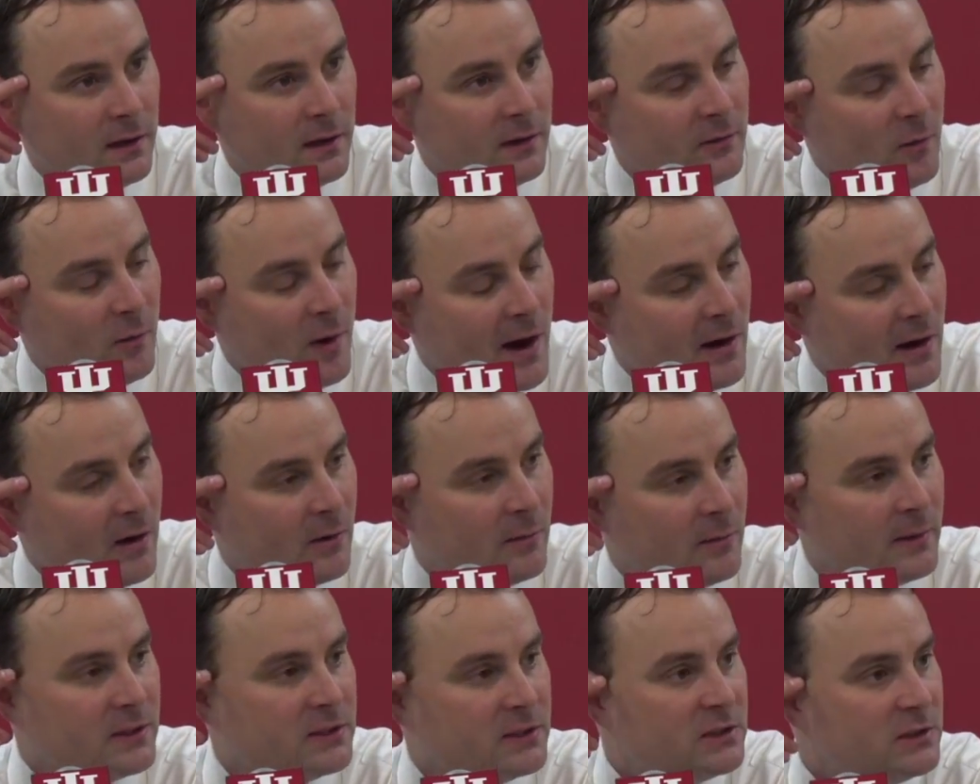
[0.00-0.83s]
of why
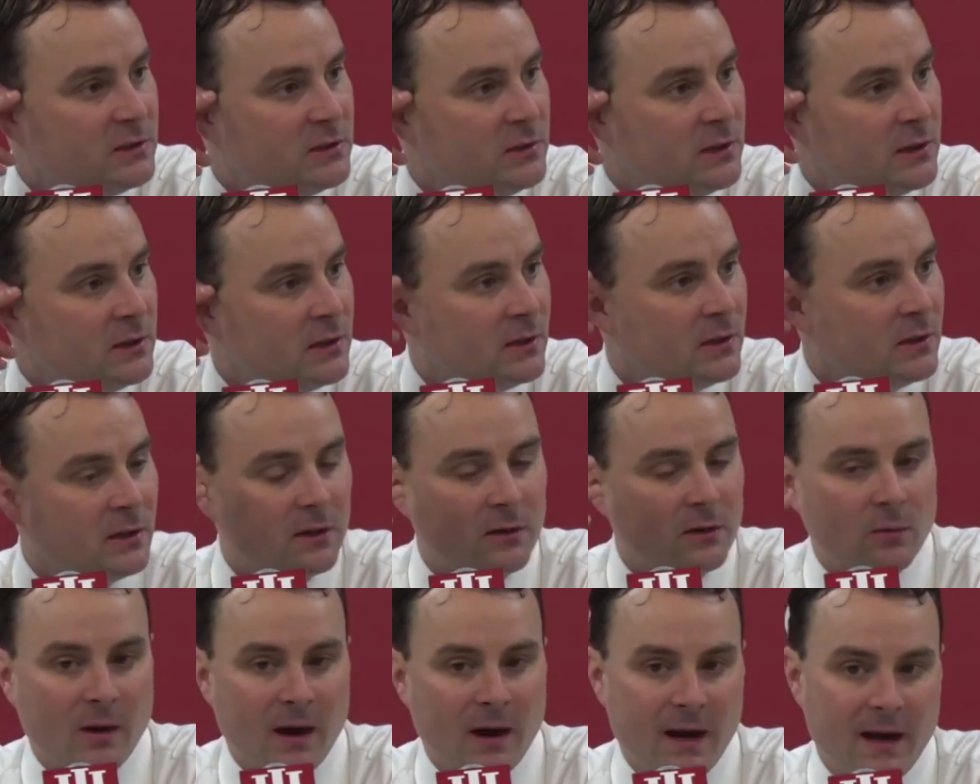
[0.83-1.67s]
aren't my shooting good
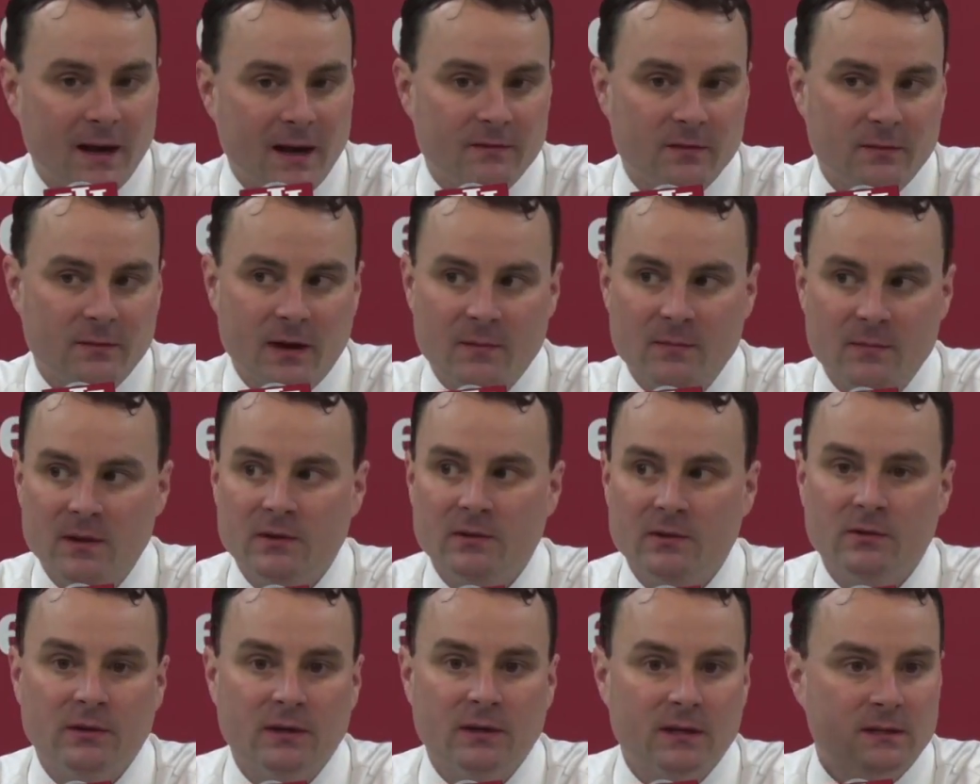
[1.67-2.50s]
or why haven't I been
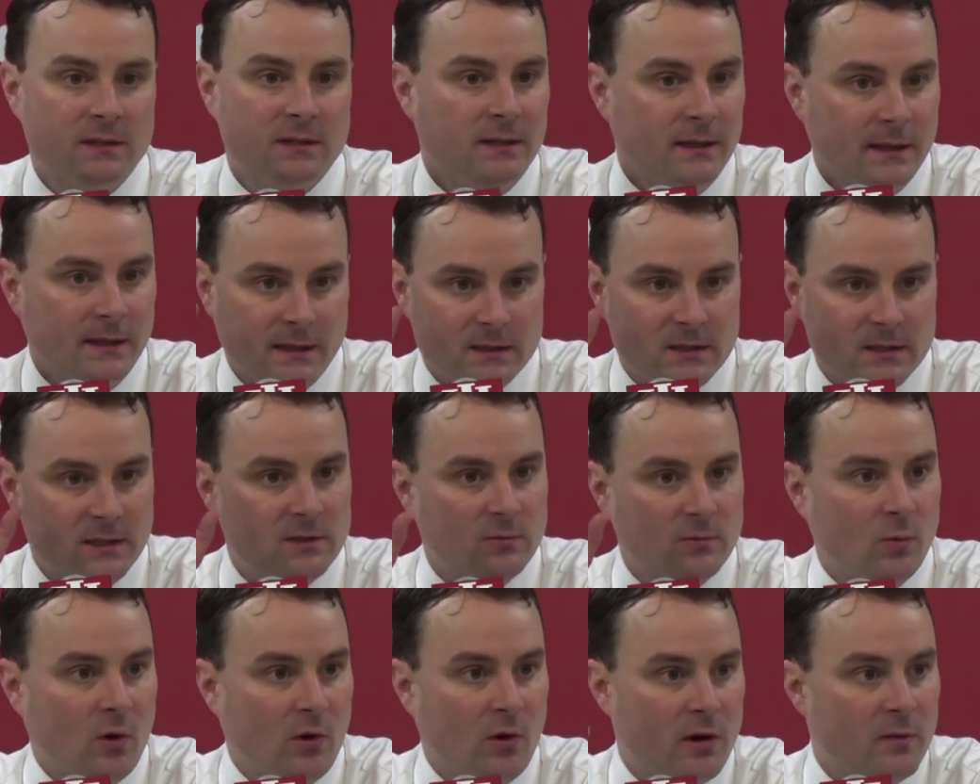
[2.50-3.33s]
doing this.
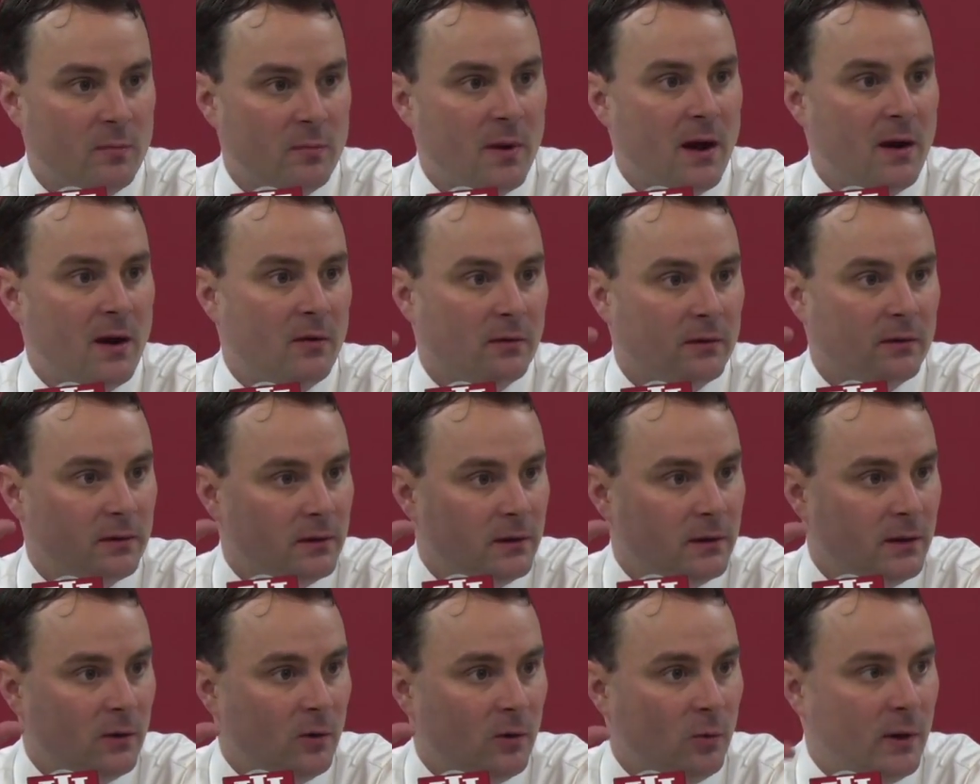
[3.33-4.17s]
Just worry about
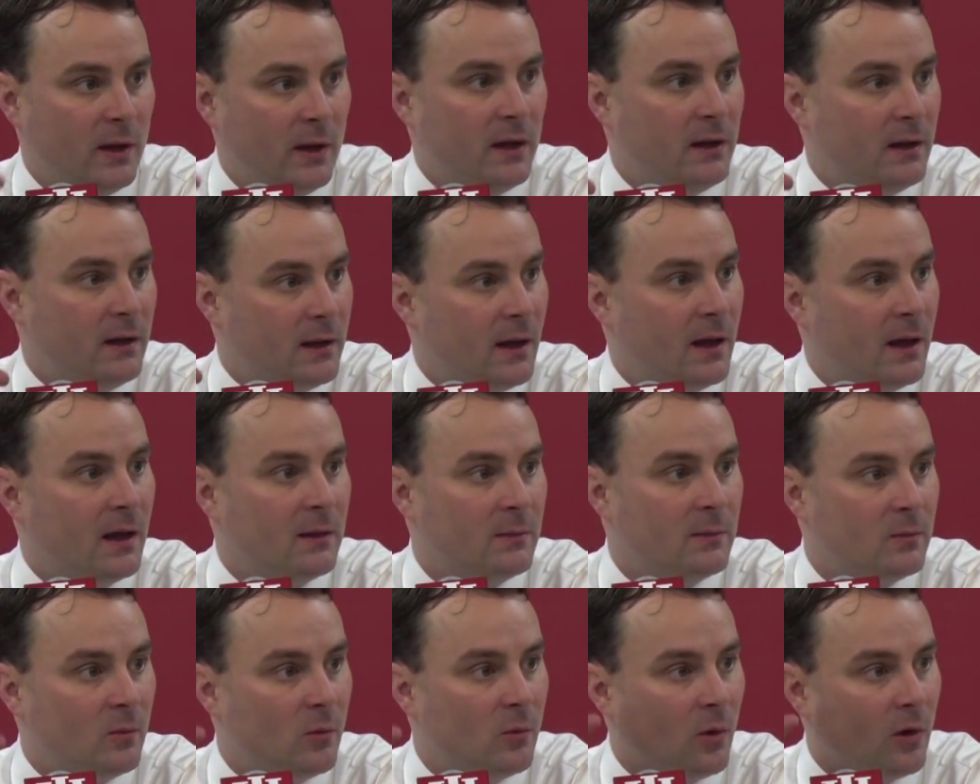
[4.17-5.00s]
winning the
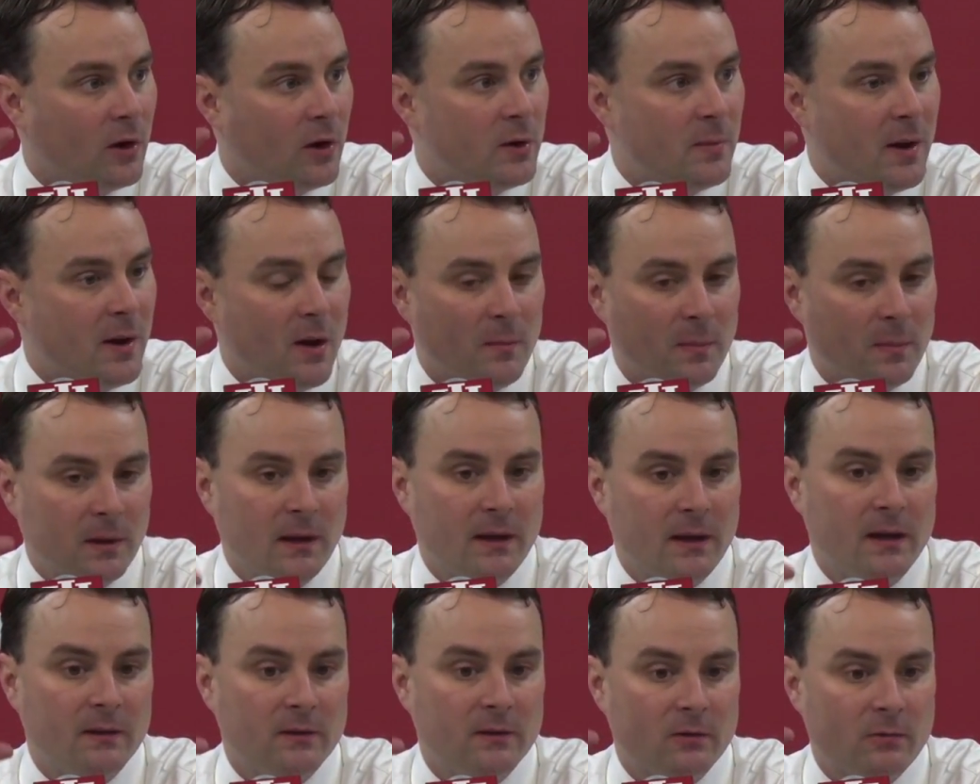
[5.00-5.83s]
game. Worry about
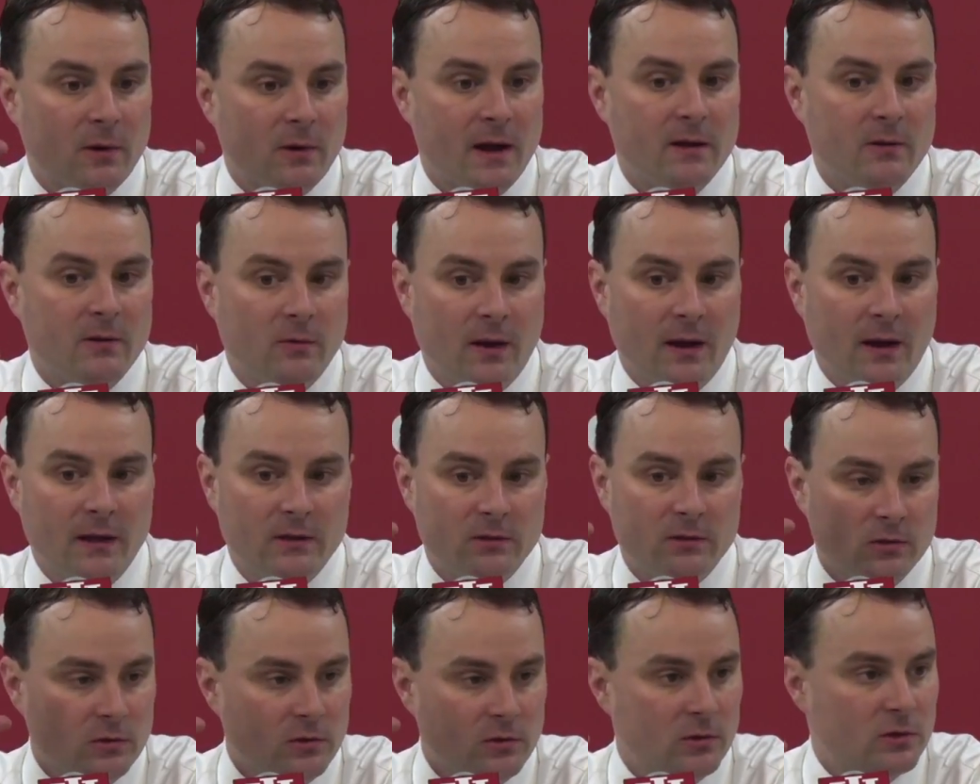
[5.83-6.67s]
playing the right way.
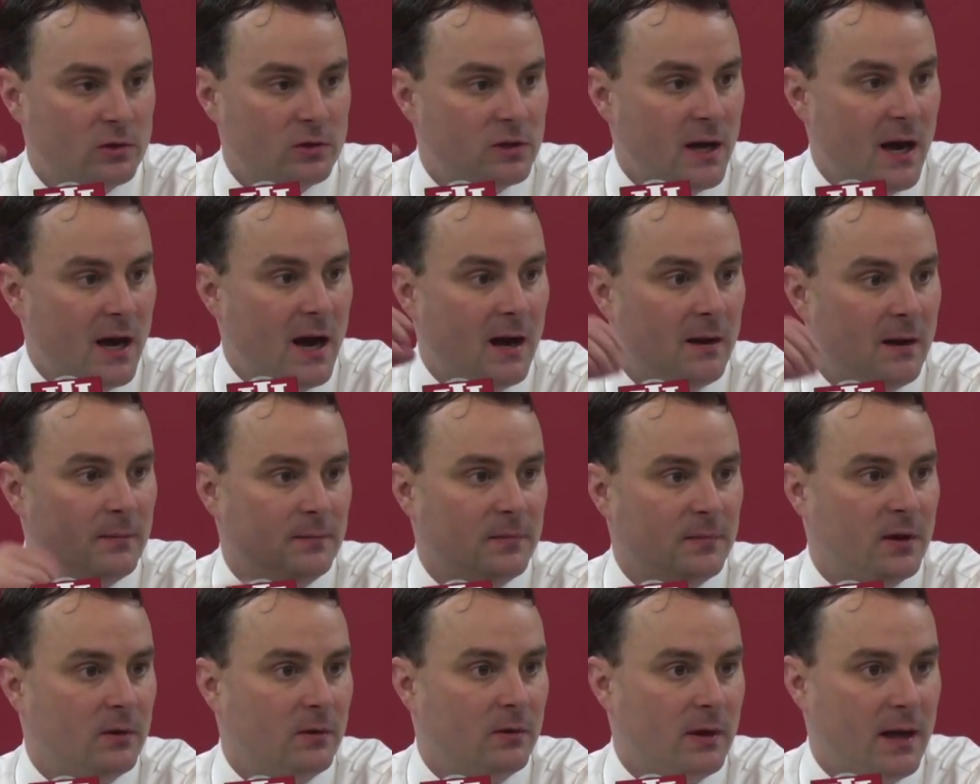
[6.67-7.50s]
Do your job.
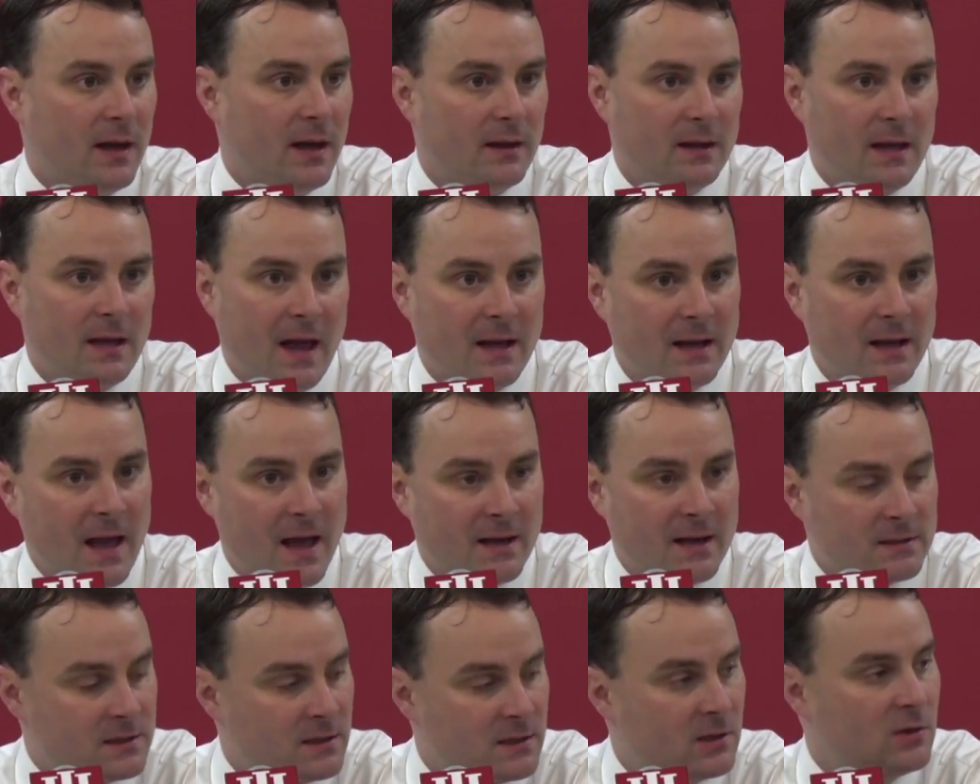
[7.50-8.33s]
You know,
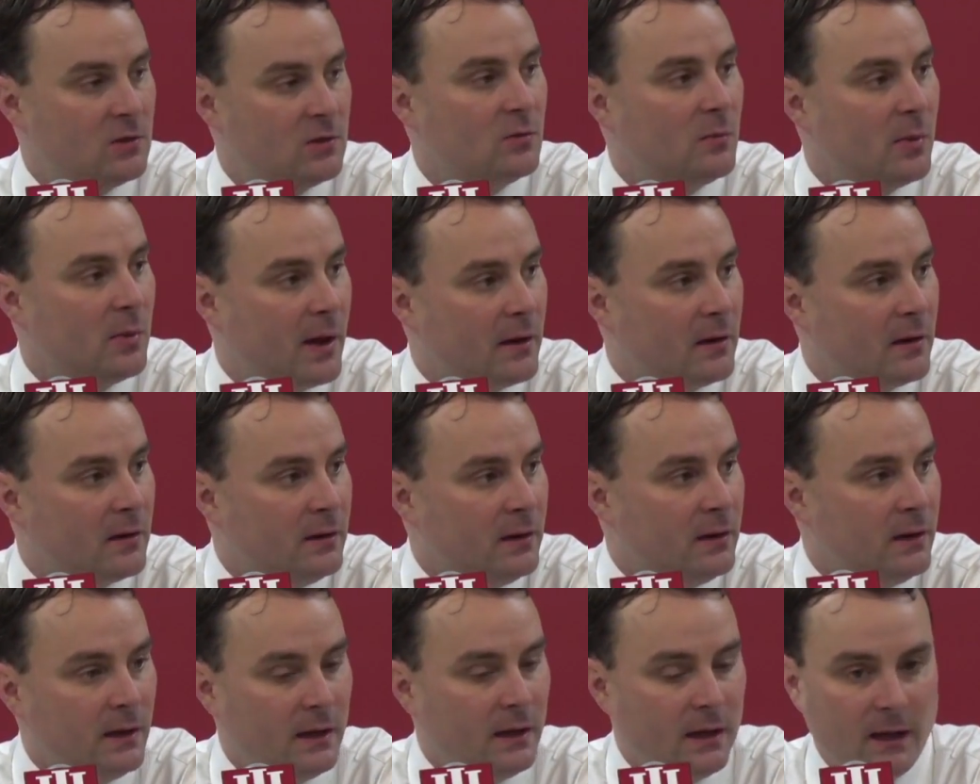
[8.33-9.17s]
execute better.
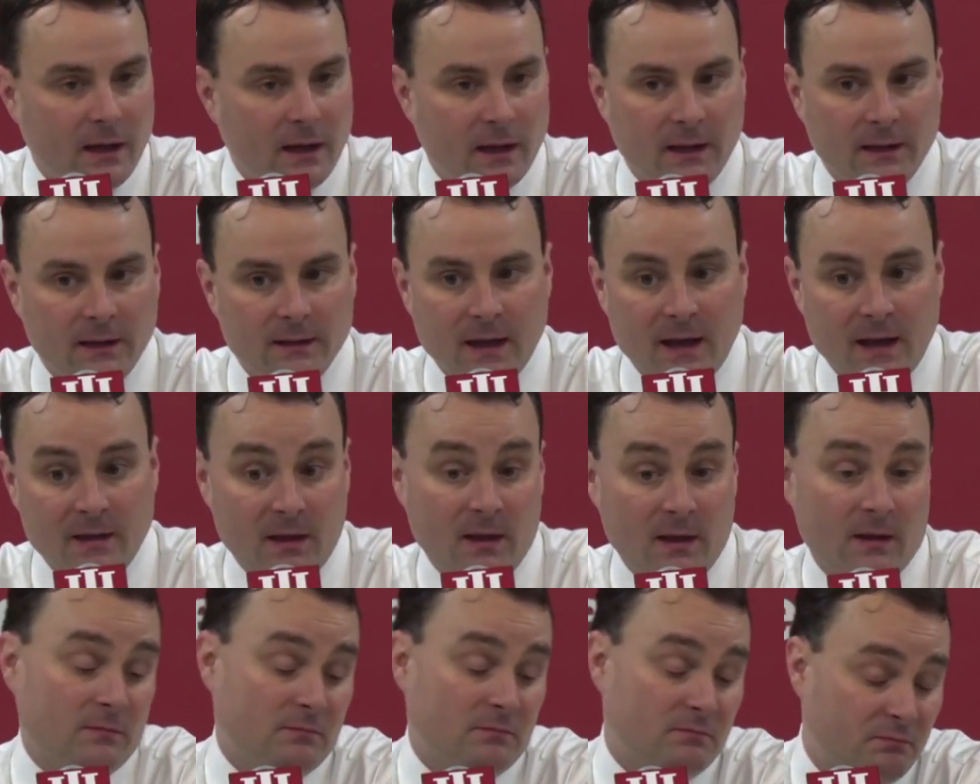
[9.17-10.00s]
And I
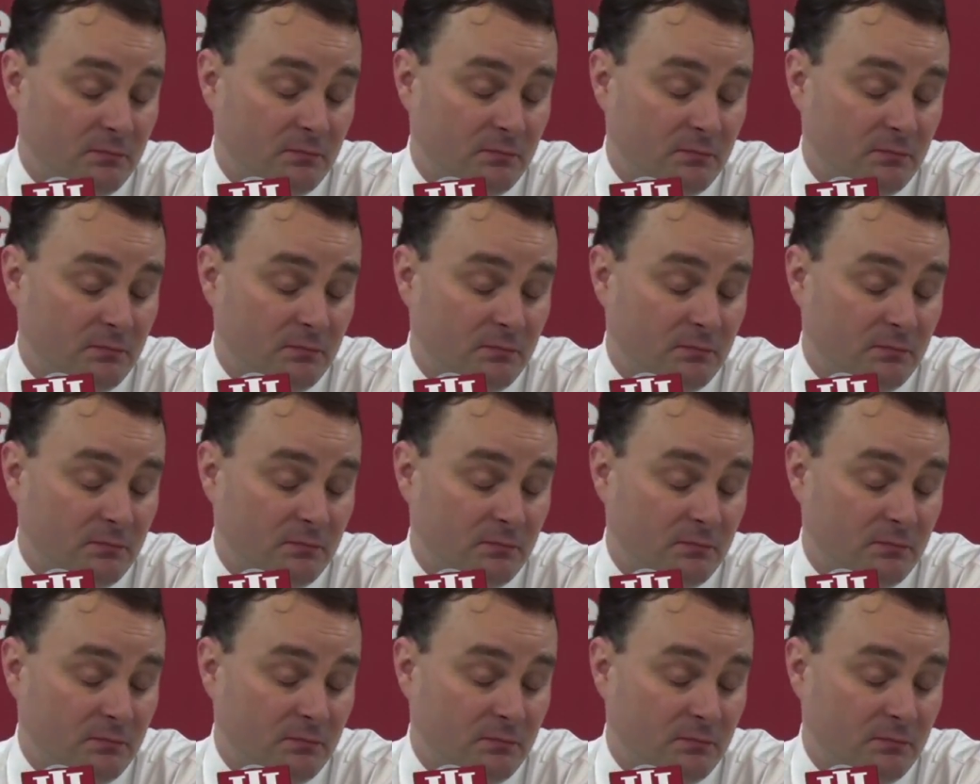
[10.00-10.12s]
think,